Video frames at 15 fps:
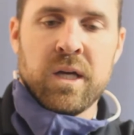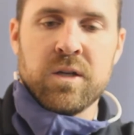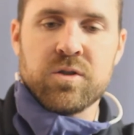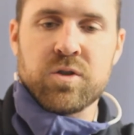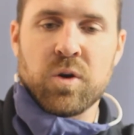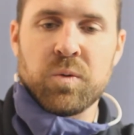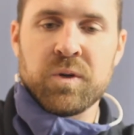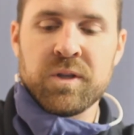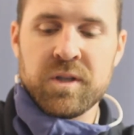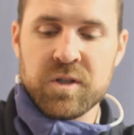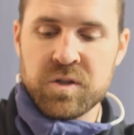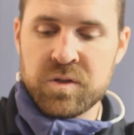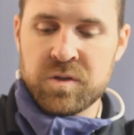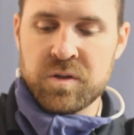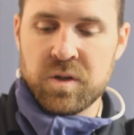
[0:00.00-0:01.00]
So when
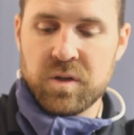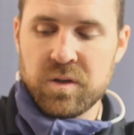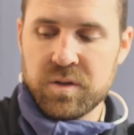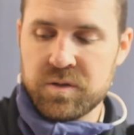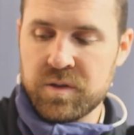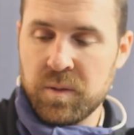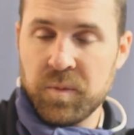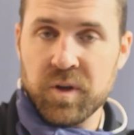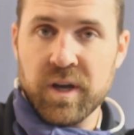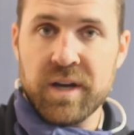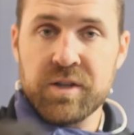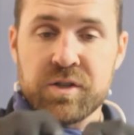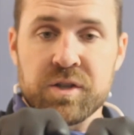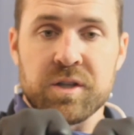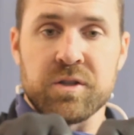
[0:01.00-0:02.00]
this
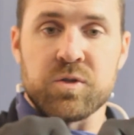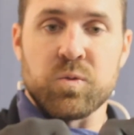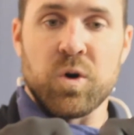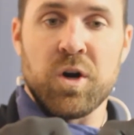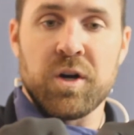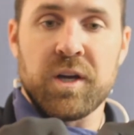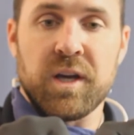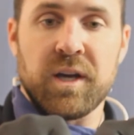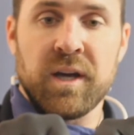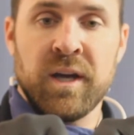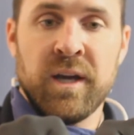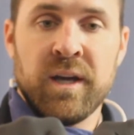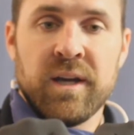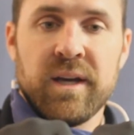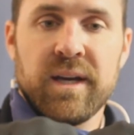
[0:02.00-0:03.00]
stimulation is working,
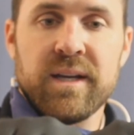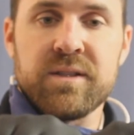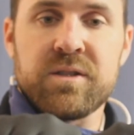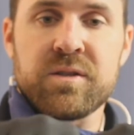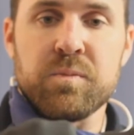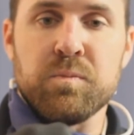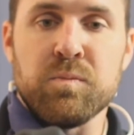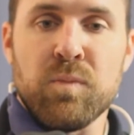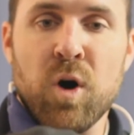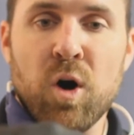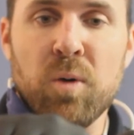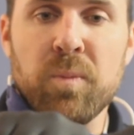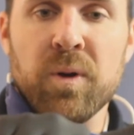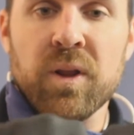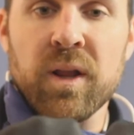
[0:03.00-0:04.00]
it's
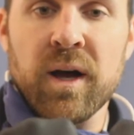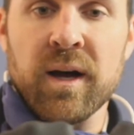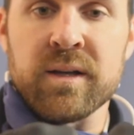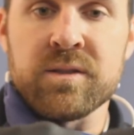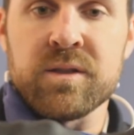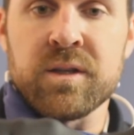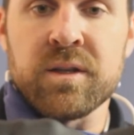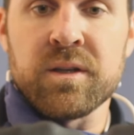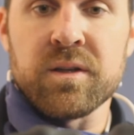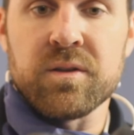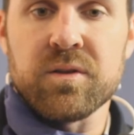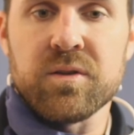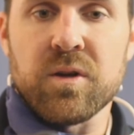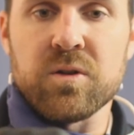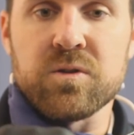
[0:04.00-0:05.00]
mobilizing
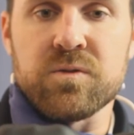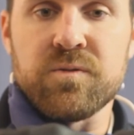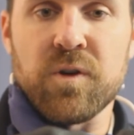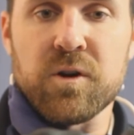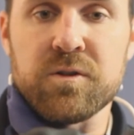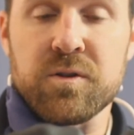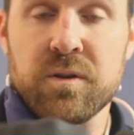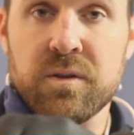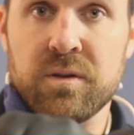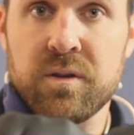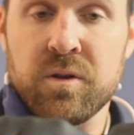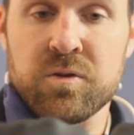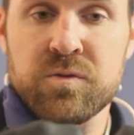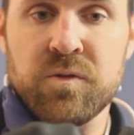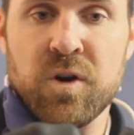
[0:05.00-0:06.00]
those
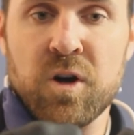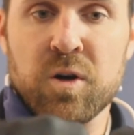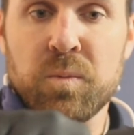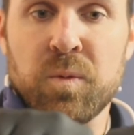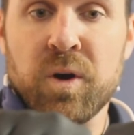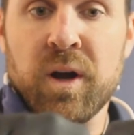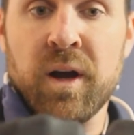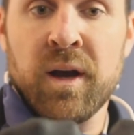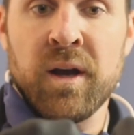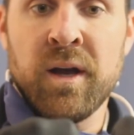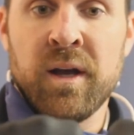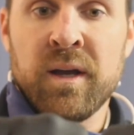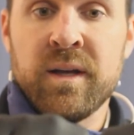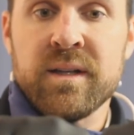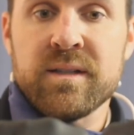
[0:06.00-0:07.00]
vertebrae
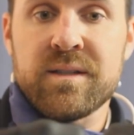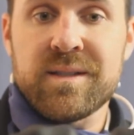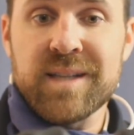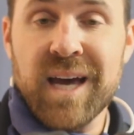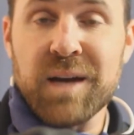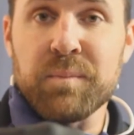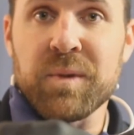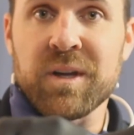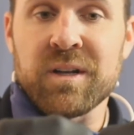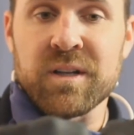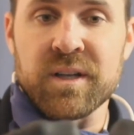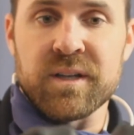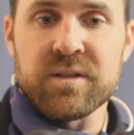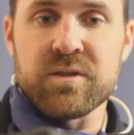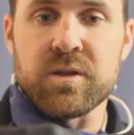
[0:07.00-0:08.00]

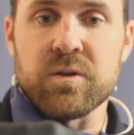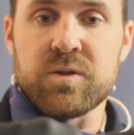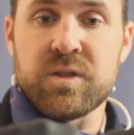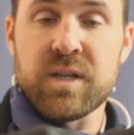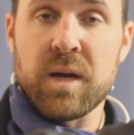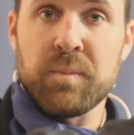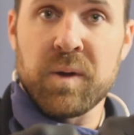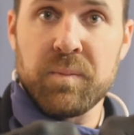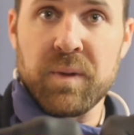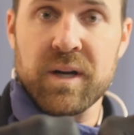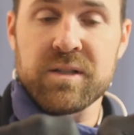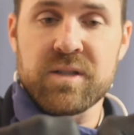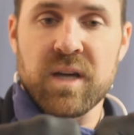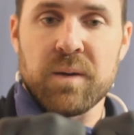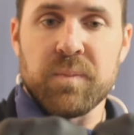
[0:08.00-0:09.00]
segmentally, so segment
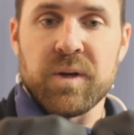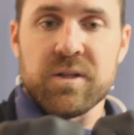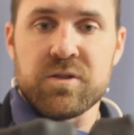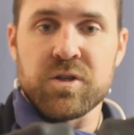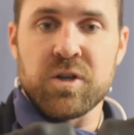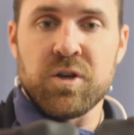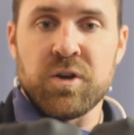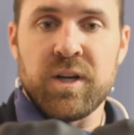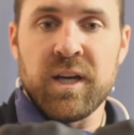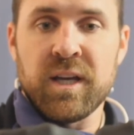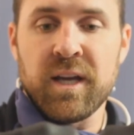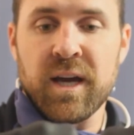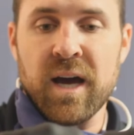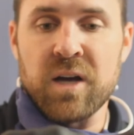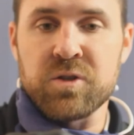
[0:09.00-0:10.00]
by segment. So you're
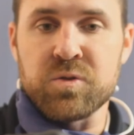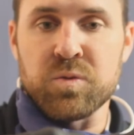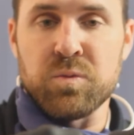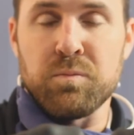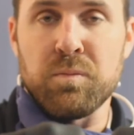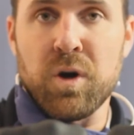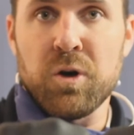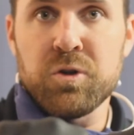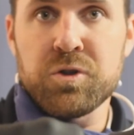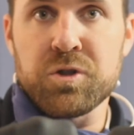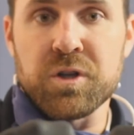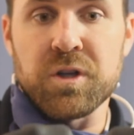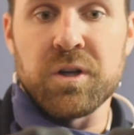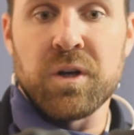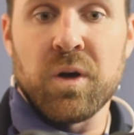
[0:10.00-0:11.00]
getting actual
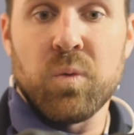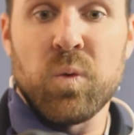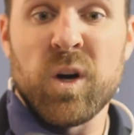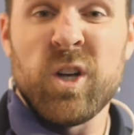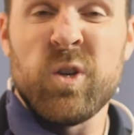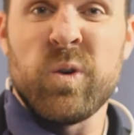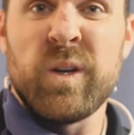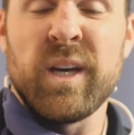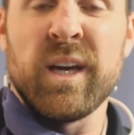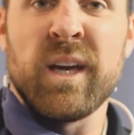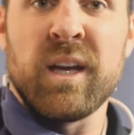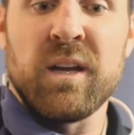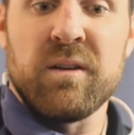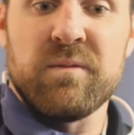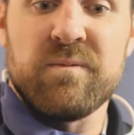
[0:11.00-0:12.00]
motion where you
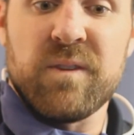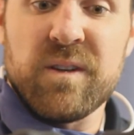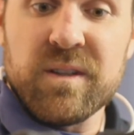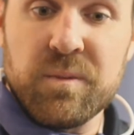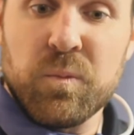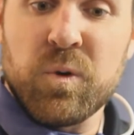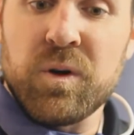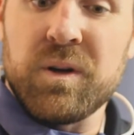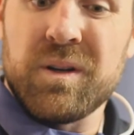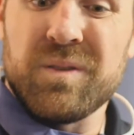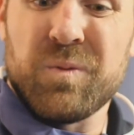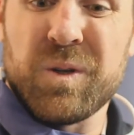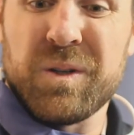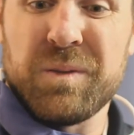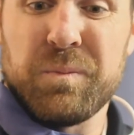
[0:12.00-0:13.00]
get
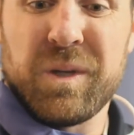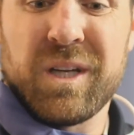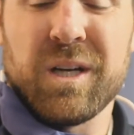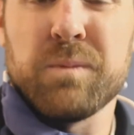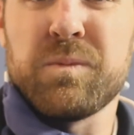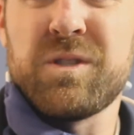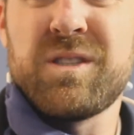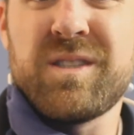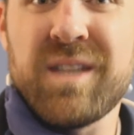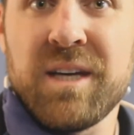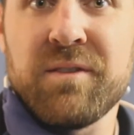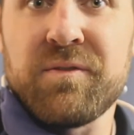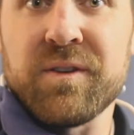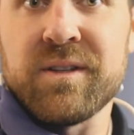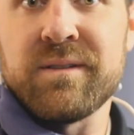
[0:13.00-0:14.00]
what becomes
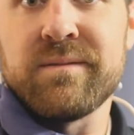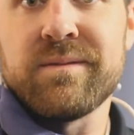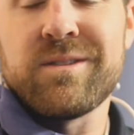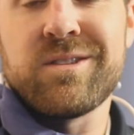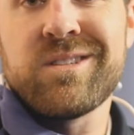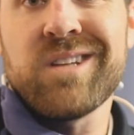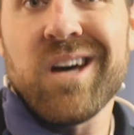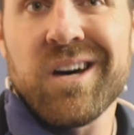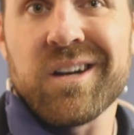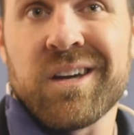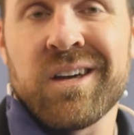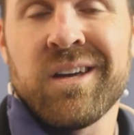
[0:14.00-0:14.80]
stiff and stuck